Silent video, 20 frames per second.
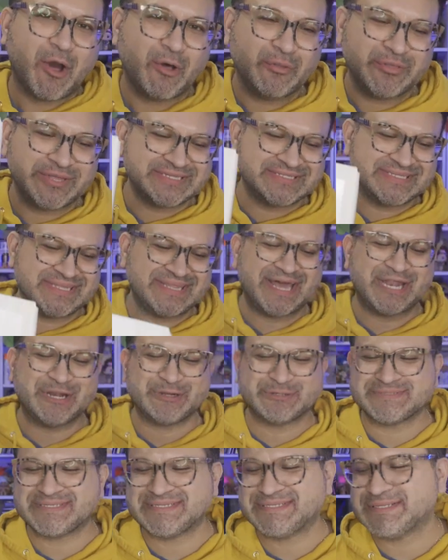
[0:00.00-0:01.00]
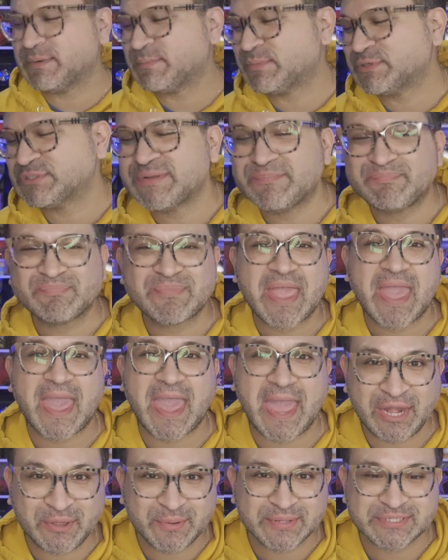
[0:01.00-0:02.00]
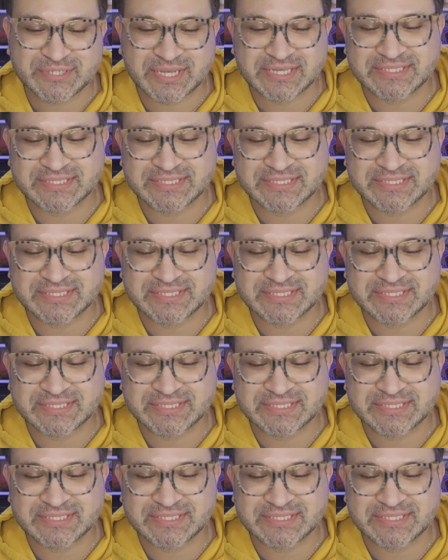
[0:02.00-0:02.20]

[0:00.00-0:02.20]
all these letters and numbers. Anyways,